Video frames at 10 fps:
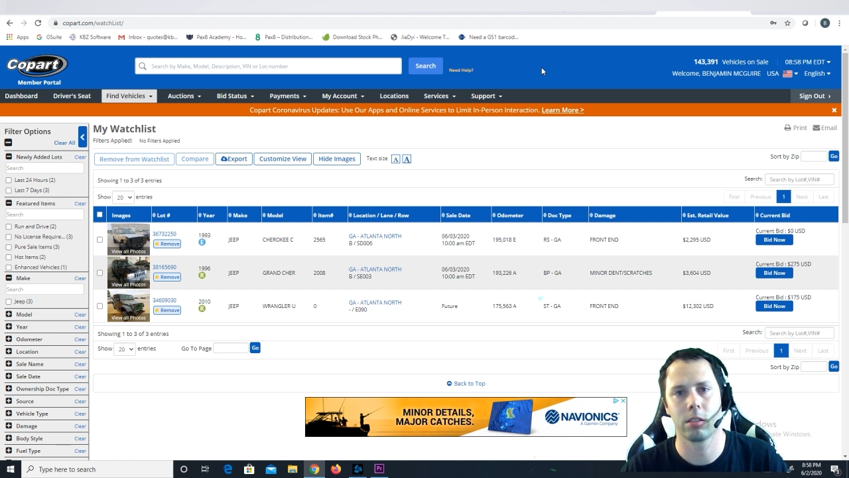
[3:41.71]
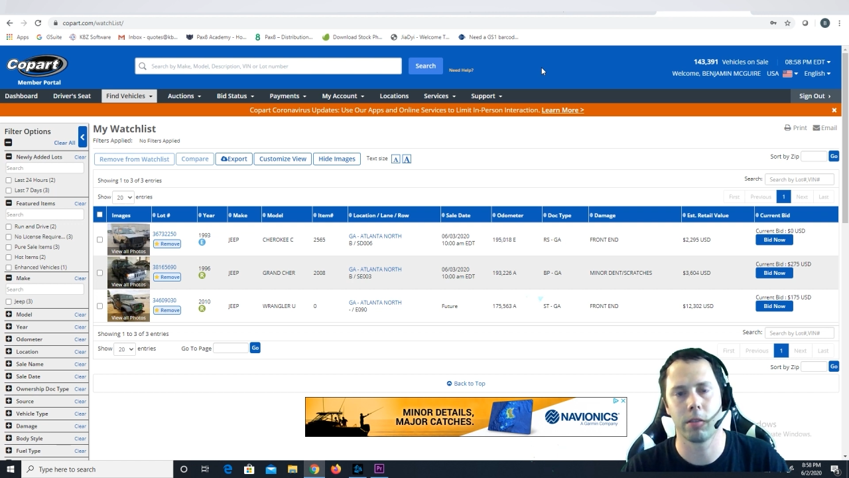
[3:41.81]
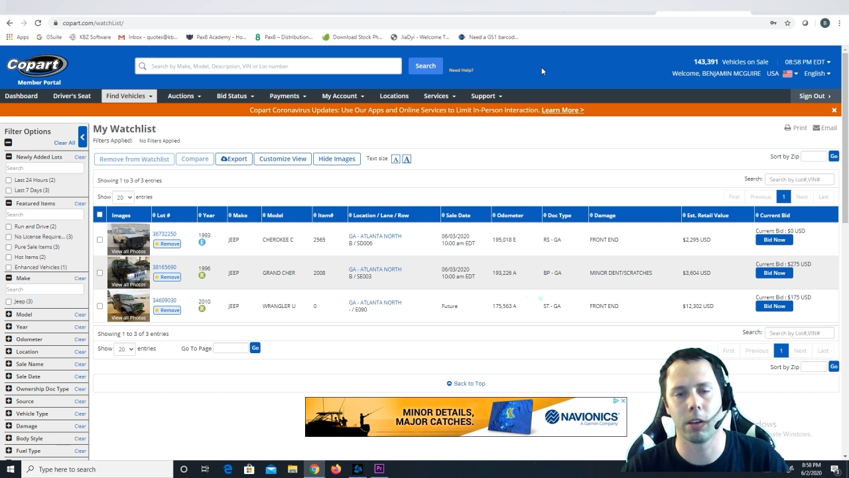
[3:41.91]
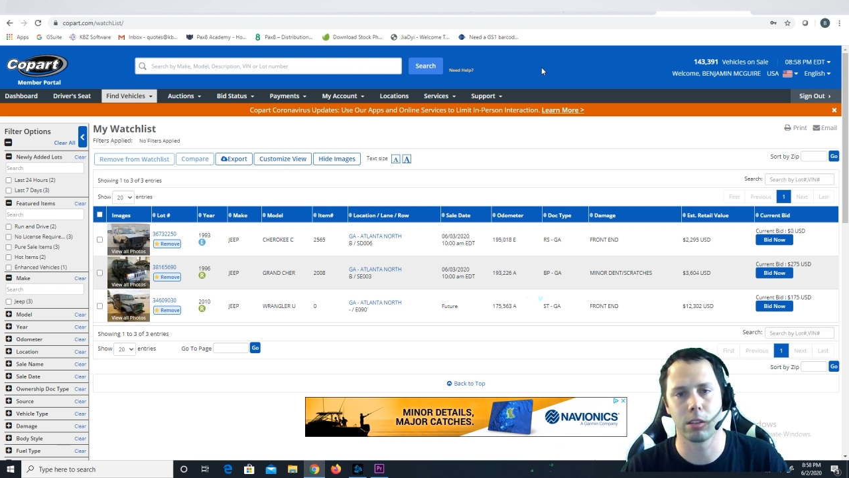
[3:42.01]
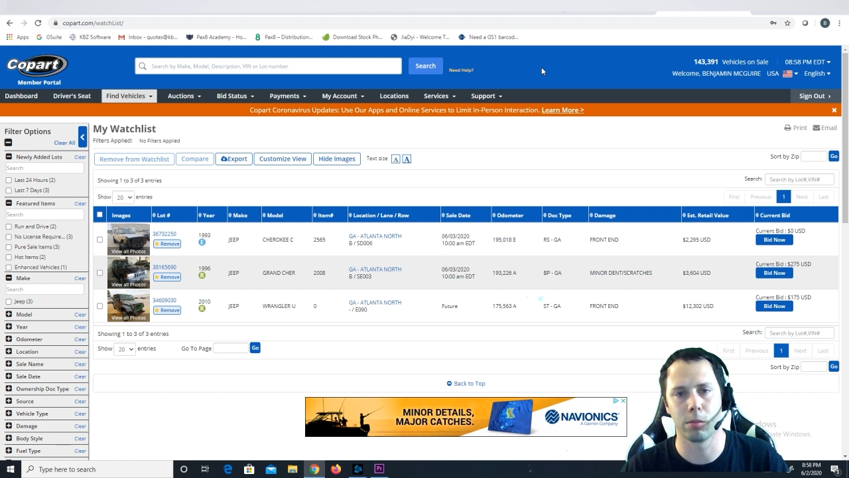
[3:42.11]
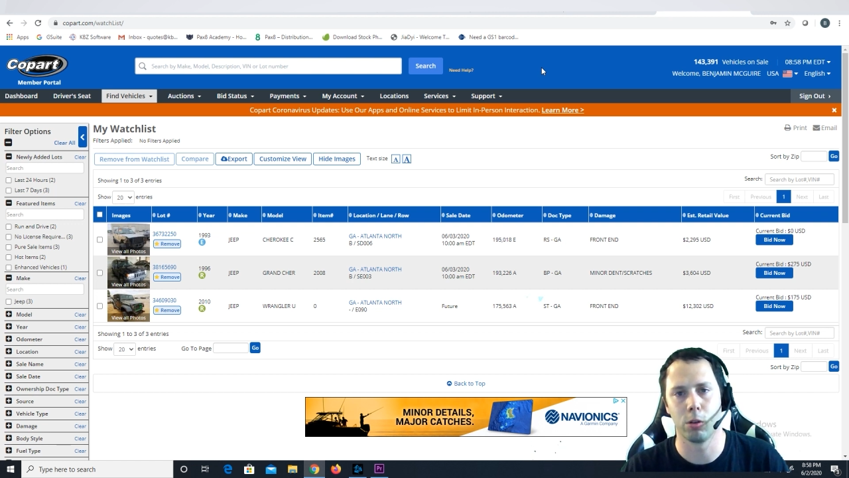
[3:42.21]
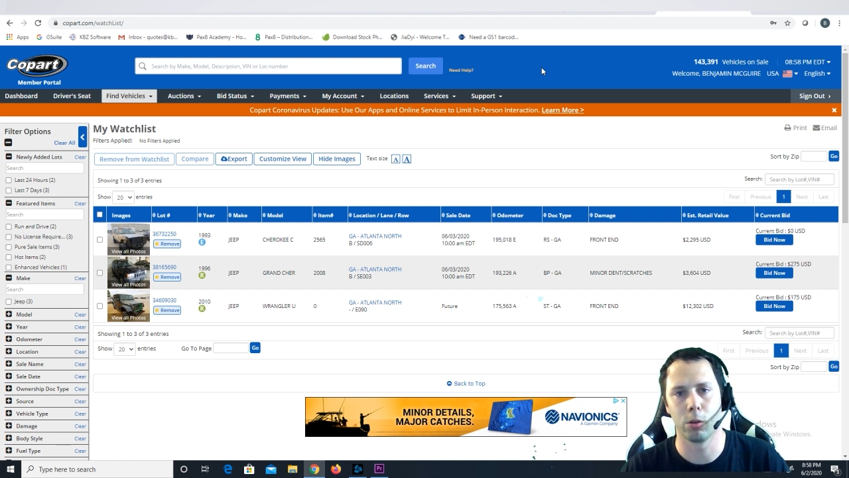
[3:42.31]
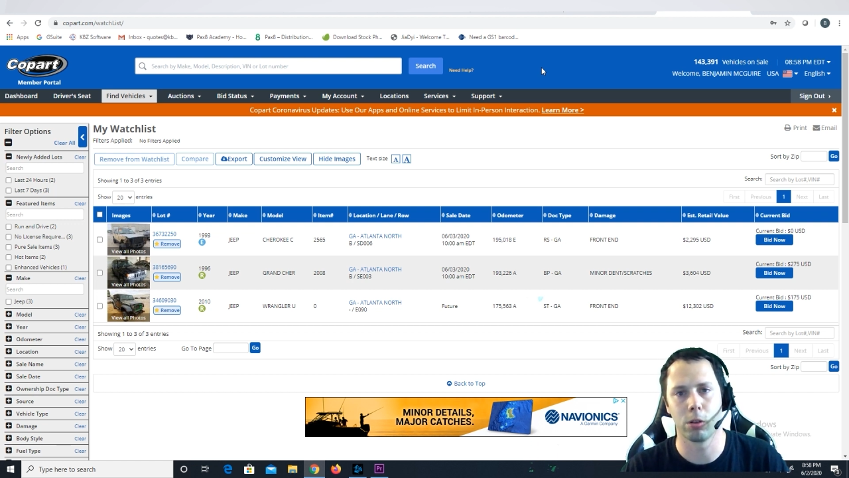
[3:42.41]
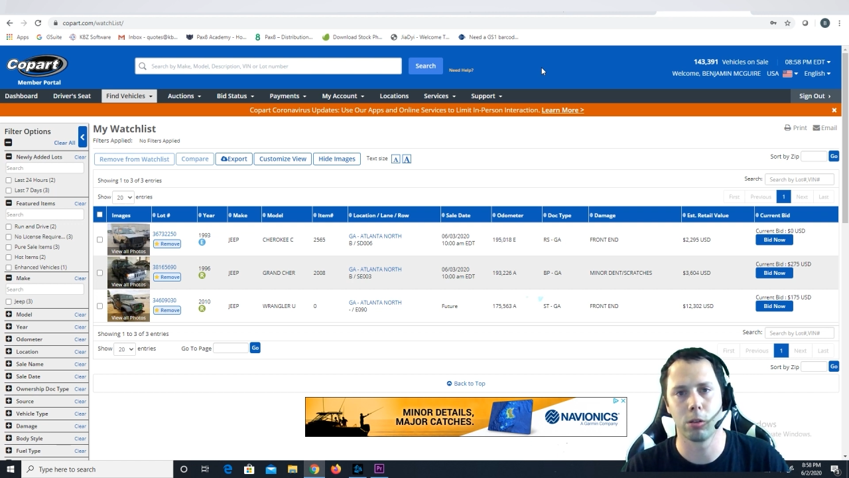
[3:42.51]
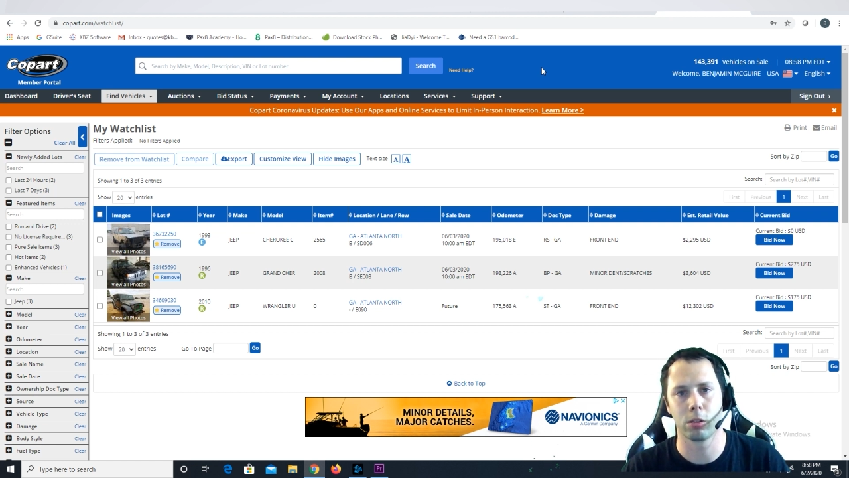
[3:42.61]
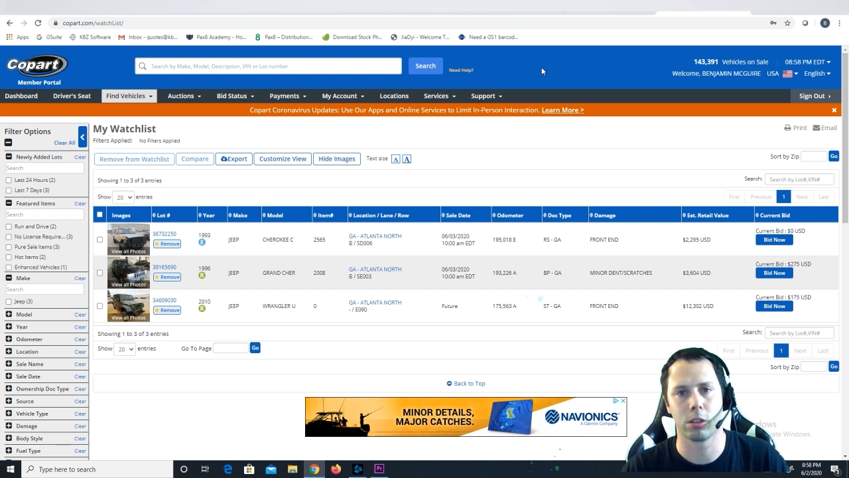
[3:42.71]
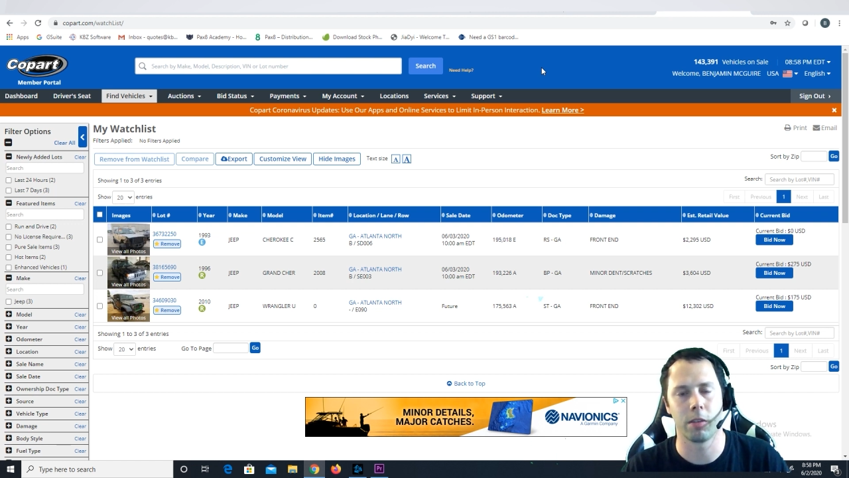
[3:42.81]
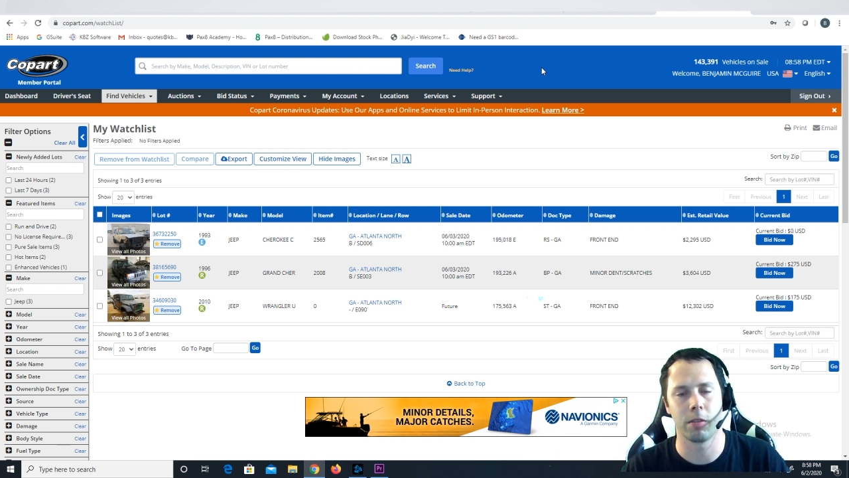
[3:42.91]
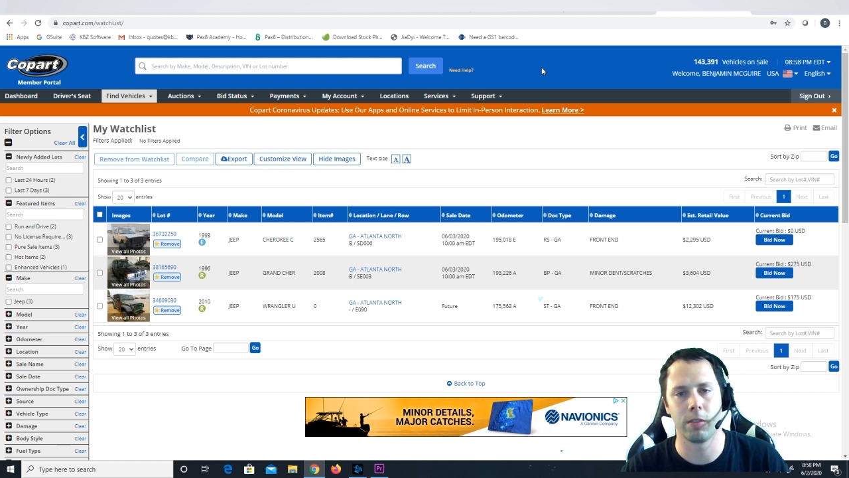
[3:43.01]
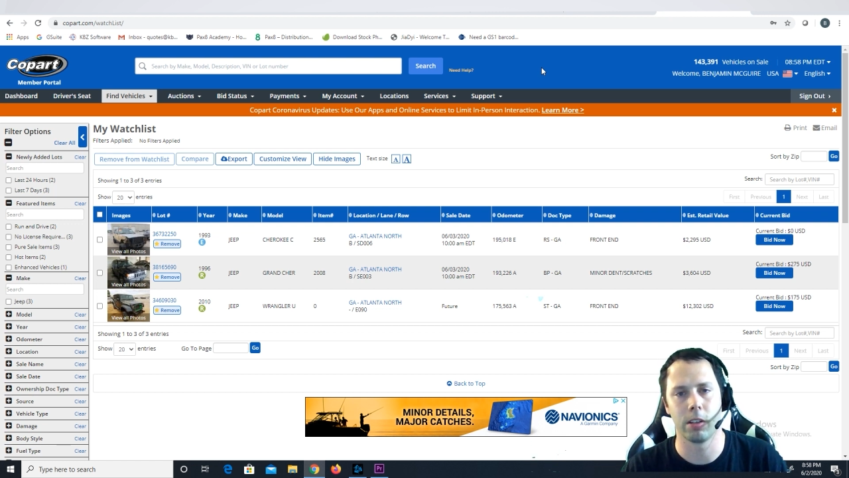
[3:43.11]
I've got some older
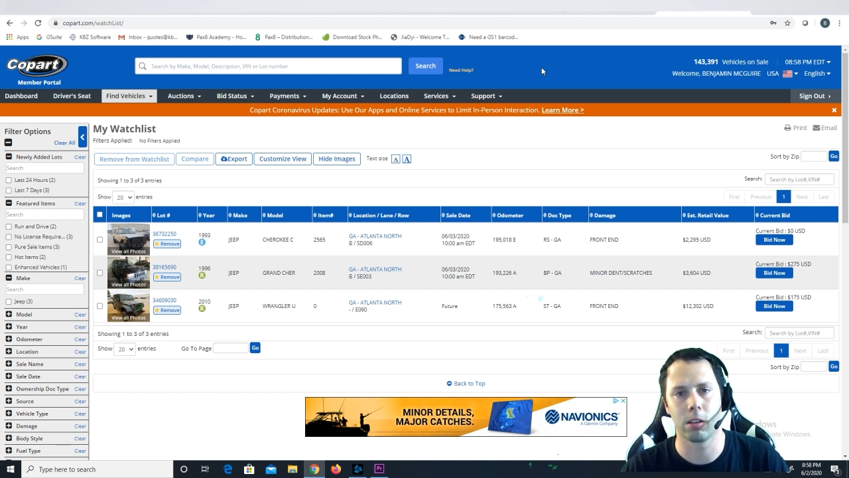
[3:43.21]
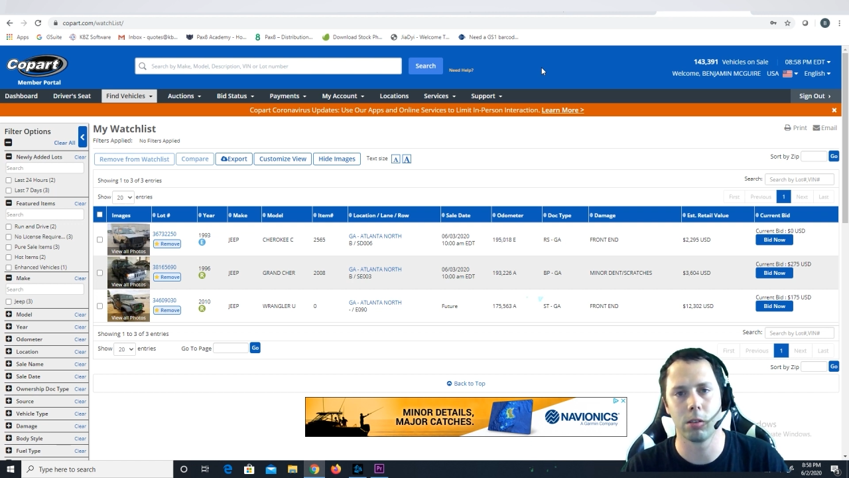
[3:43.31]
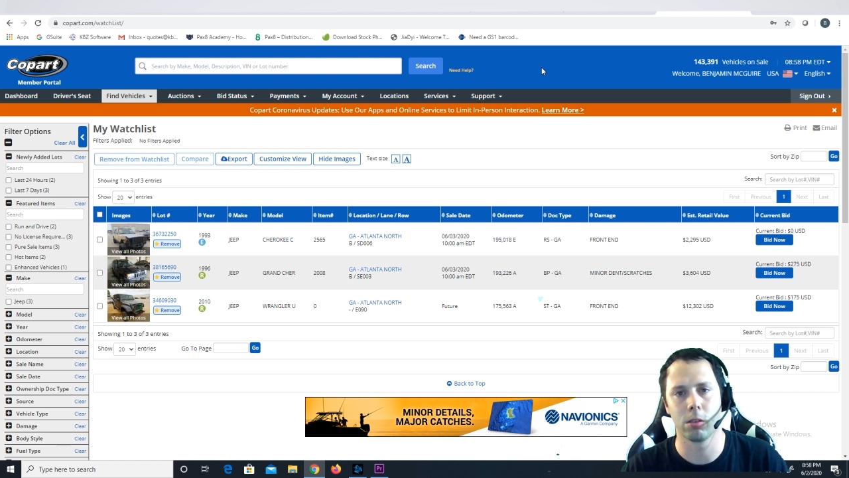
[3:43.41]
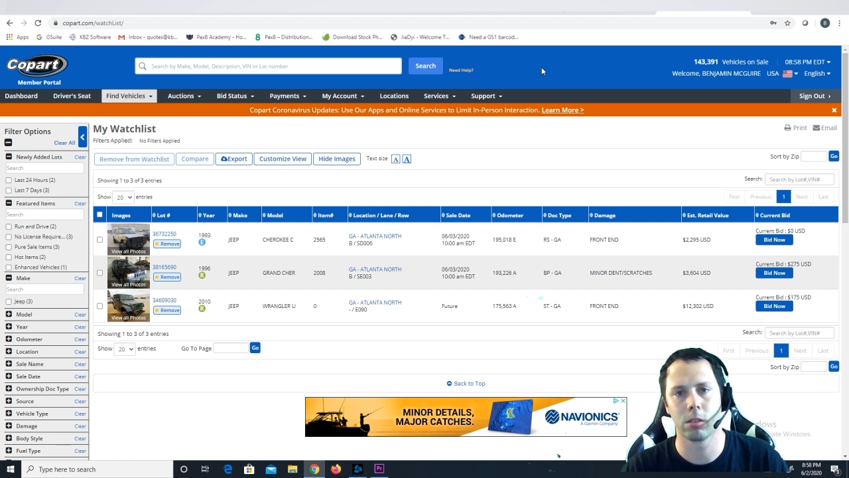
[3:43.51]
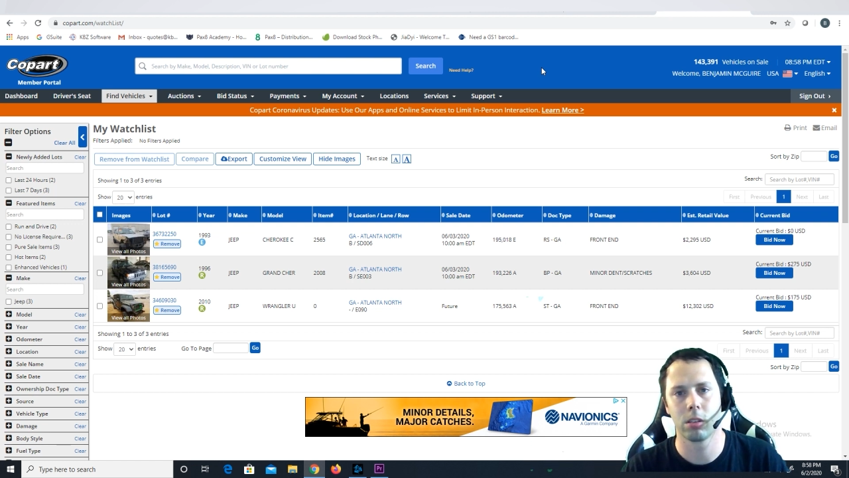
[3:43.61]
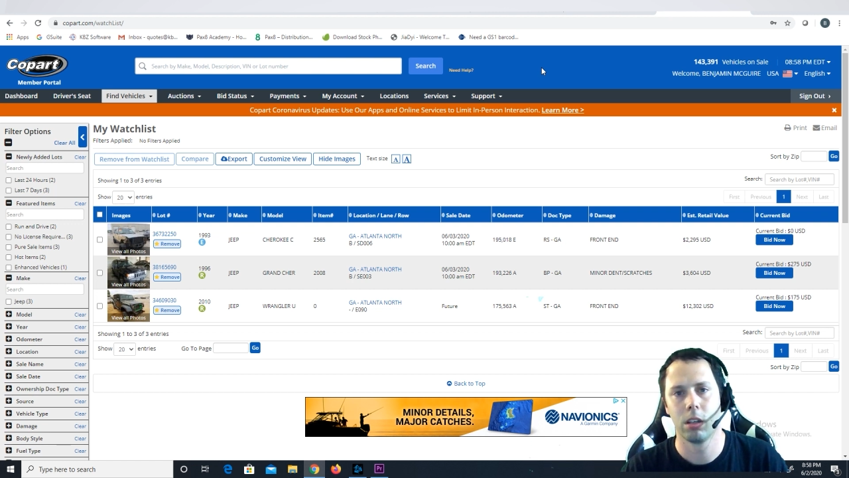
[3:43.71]
Chevy vehicles,